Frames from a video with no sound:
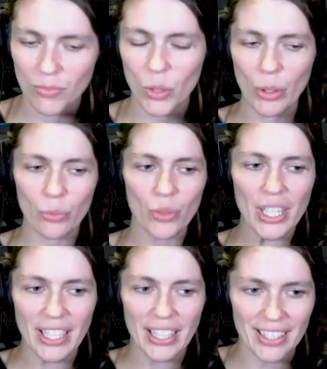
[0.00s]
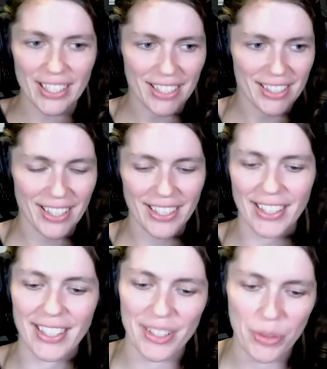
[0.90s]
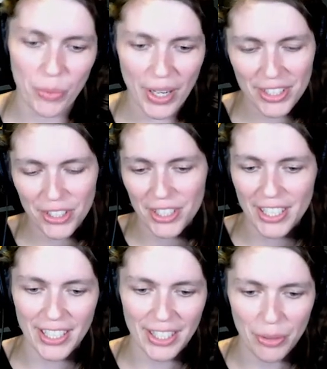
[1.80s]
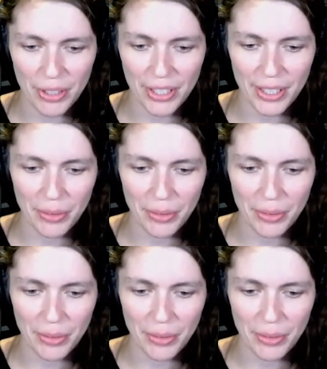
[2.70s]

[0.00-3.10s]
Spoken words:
We really need a Saheeli. Where's your Saheeli when you need